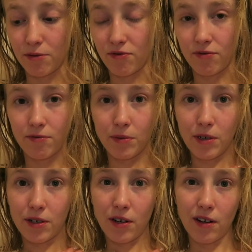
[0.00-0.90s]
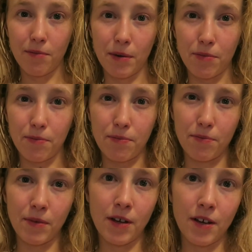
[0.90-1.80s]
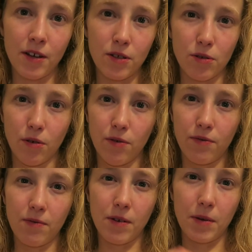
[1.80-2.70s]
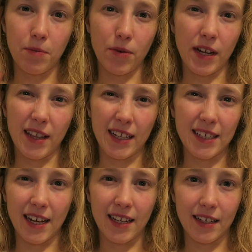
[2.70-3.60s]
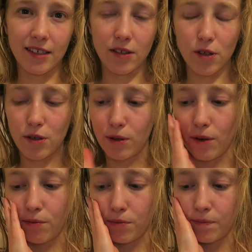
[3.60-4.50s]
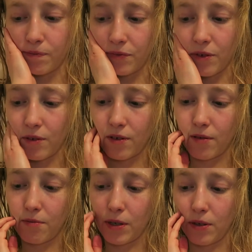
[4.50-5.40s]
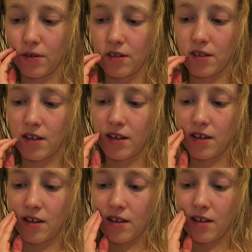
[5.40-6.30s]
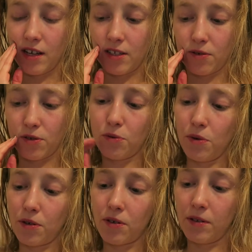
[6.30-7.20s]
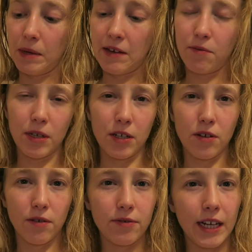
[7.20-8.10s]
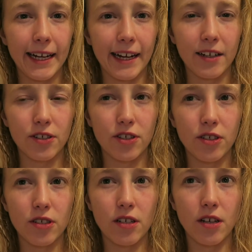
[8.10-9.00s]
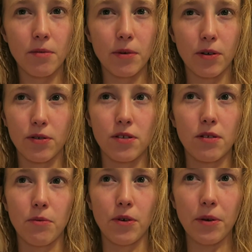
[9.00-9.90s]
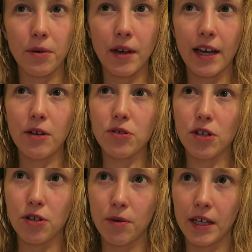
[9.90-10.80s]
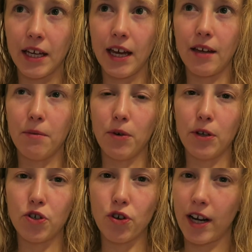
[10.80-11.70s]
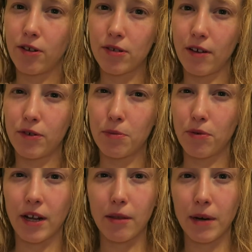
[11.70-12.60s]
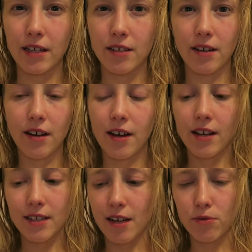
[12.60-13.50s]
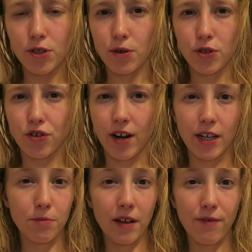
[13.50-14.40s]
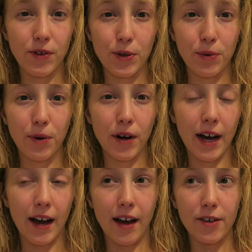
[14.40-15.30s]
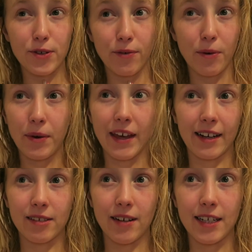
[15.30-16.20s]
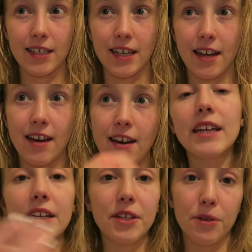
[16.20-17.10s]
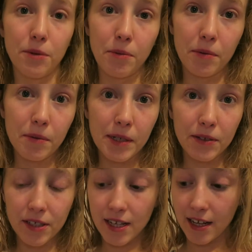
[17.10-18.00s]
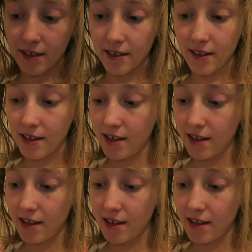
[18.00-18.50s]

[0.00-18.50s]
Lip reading: to work on my sort of breathing techniques and stuff, because it's good to work on them even when you're not feeling anxious, because the more you get used to doing it, the more you train yourself to breathe better. It sounds so strange, but if you suffer with anxiety, then you will probably understand.